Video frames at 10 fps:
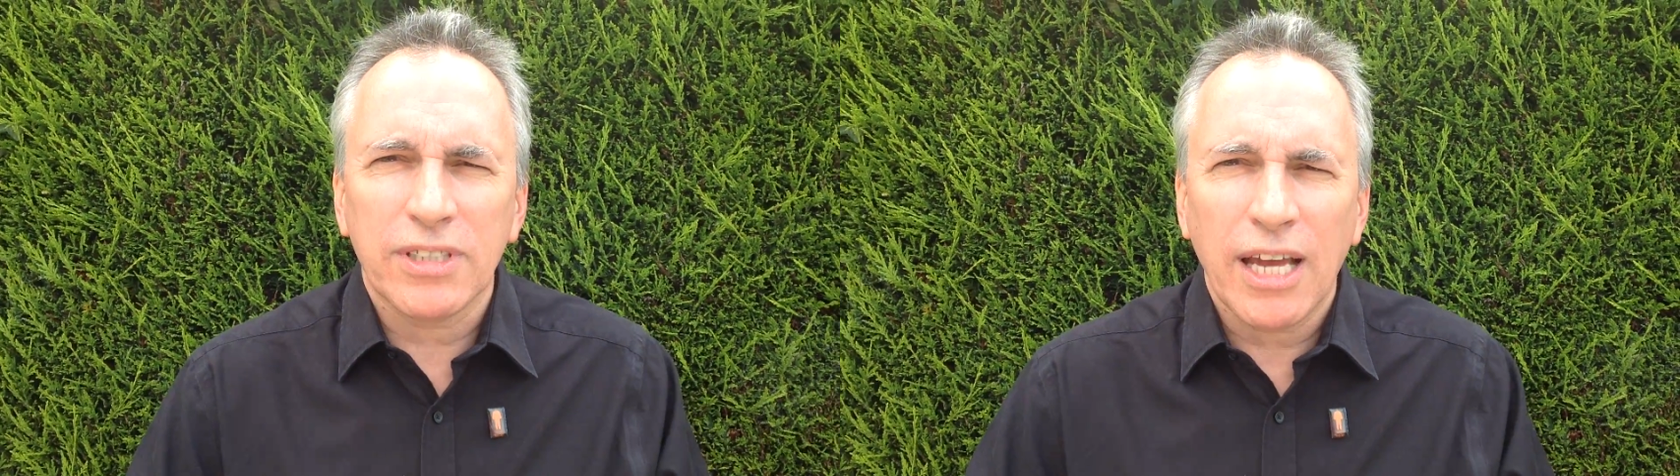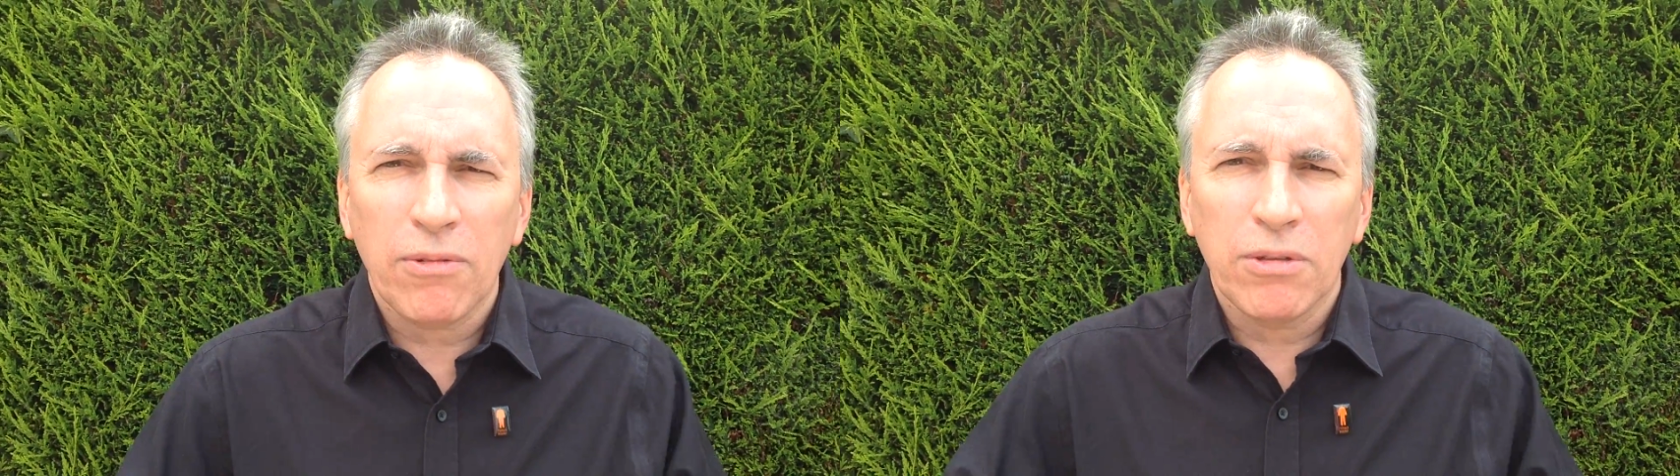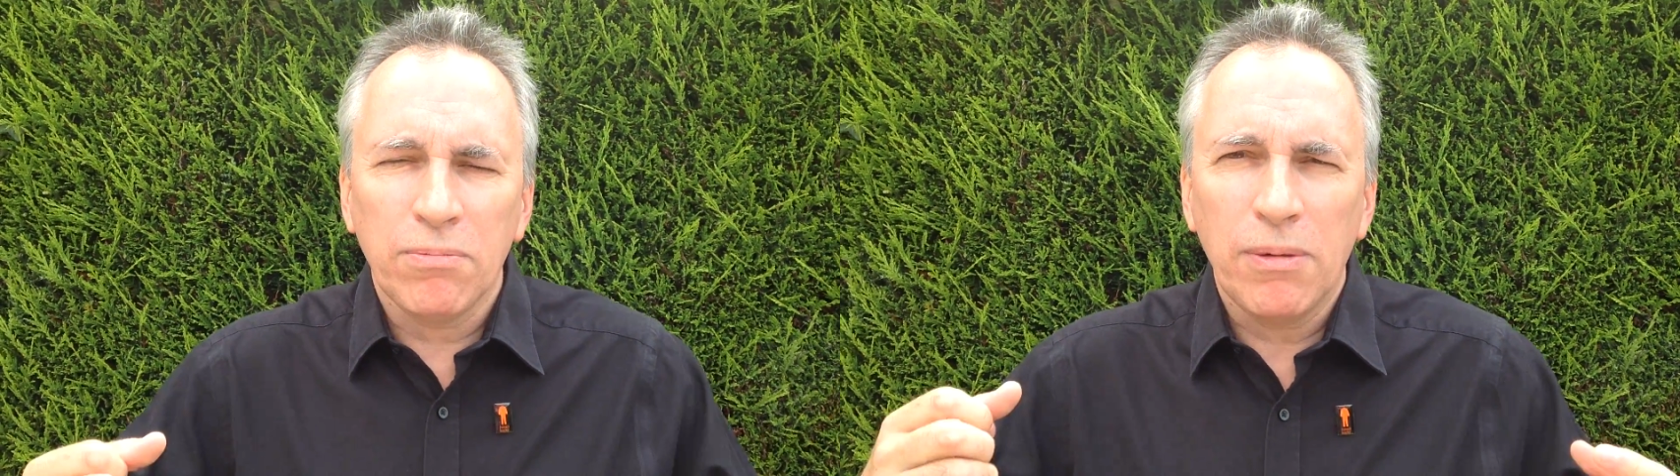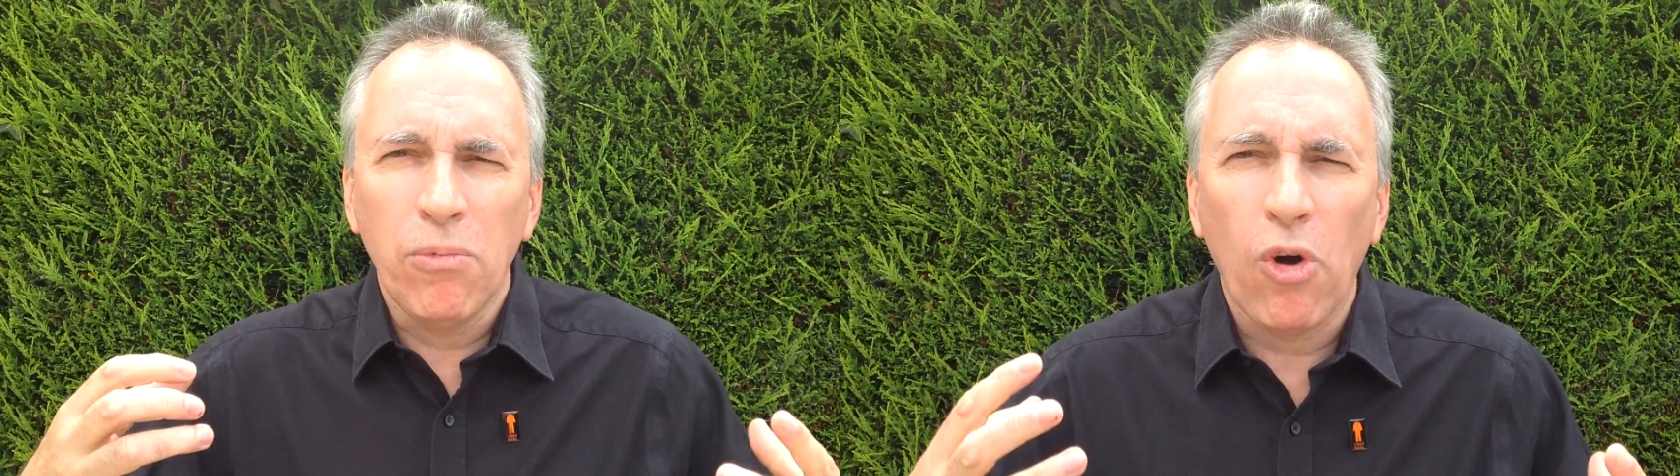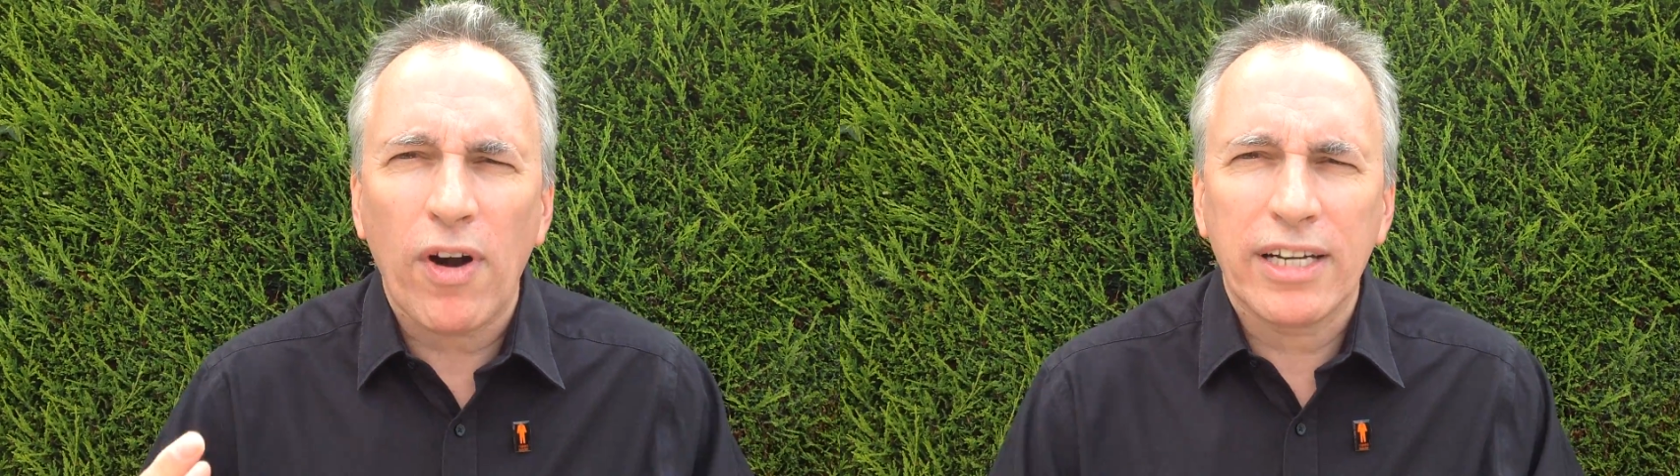to help them be
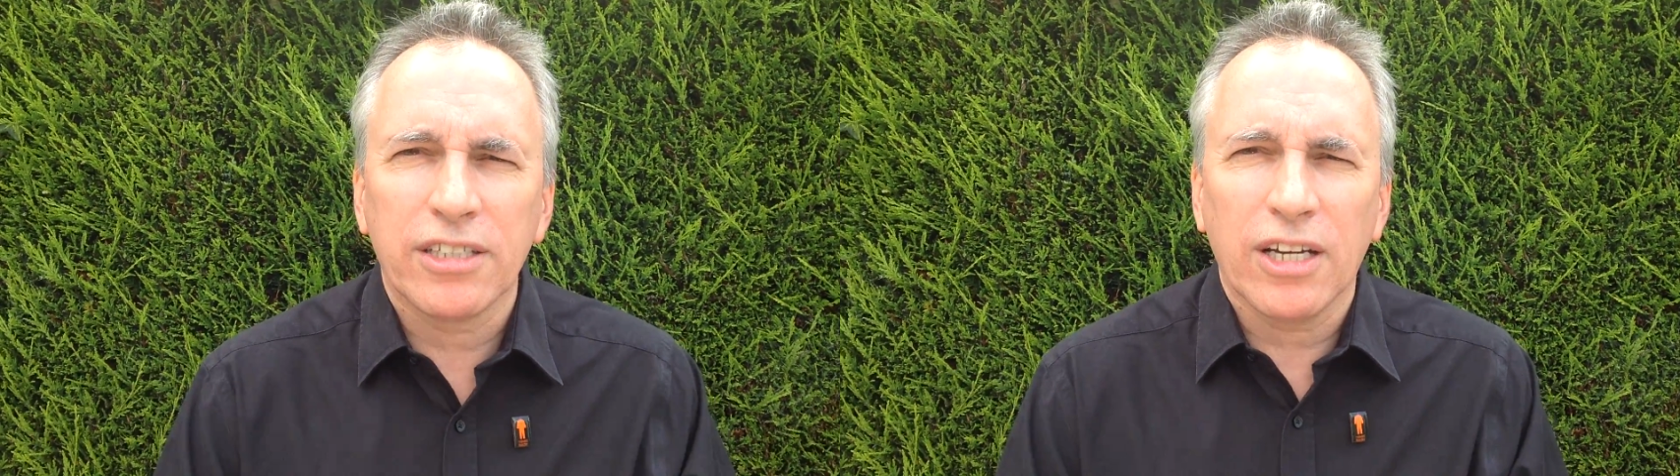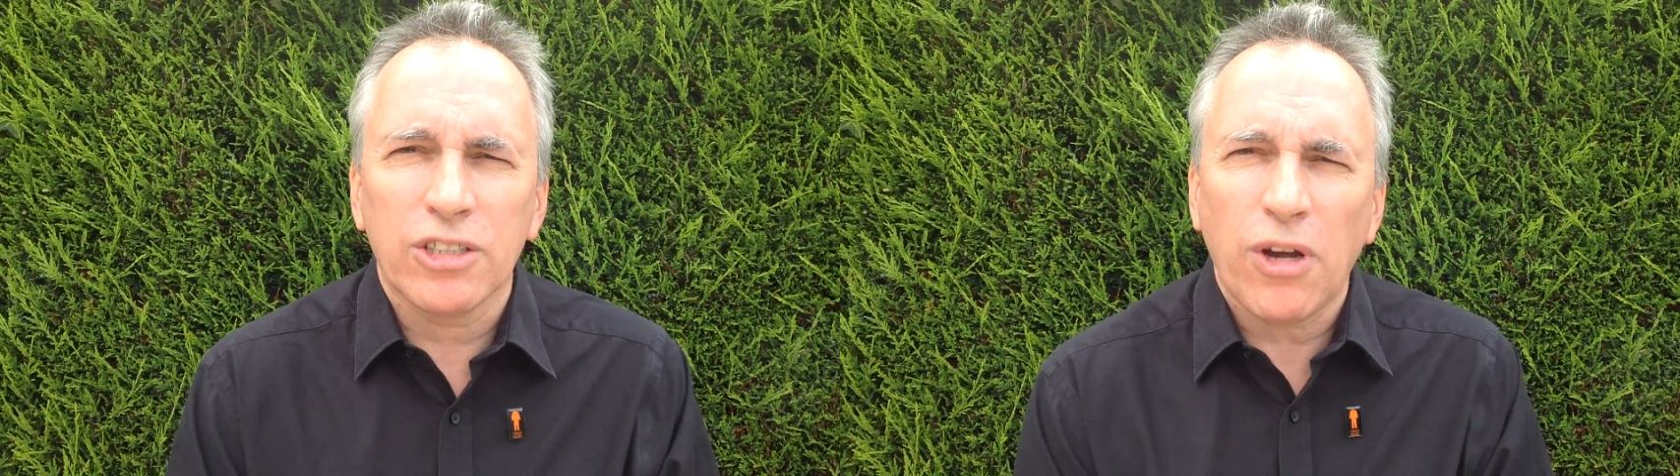more agile,